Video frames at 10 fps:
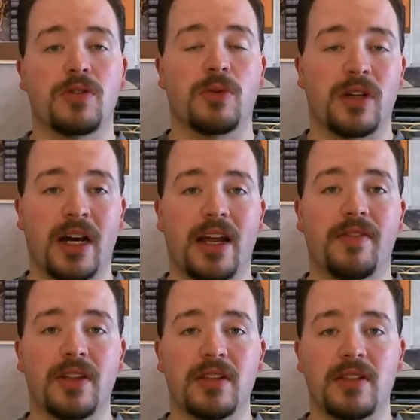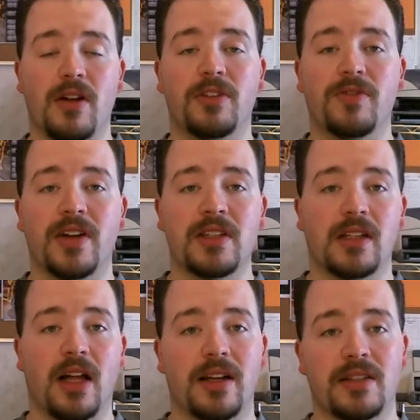so we're not having the self-defense
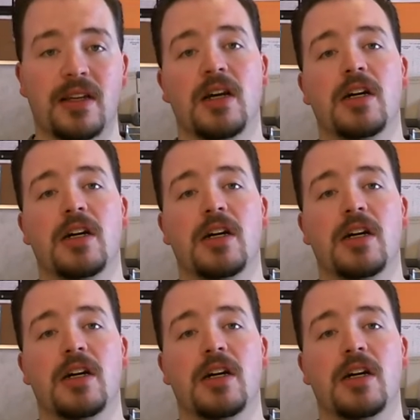class.